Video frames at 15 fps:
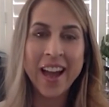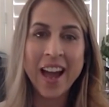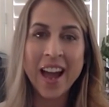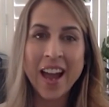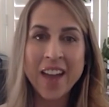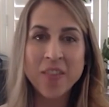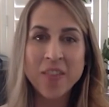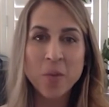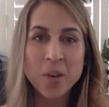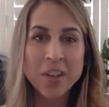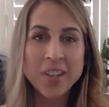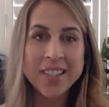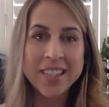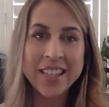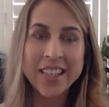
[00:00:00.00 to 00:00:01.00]
I've
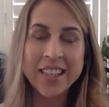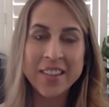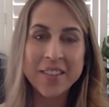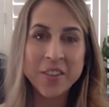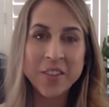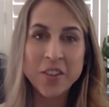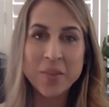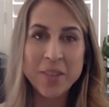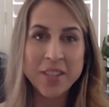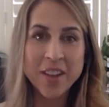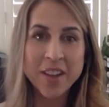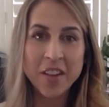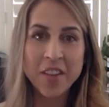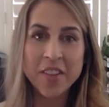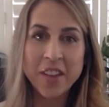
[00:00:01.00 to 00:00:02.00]
worked in the field of mental
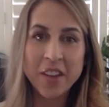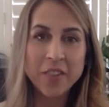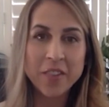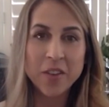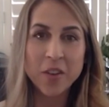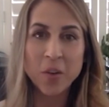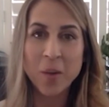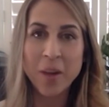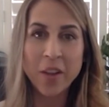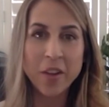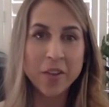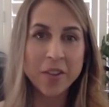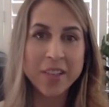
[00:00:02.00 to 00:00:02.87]
health now for well over a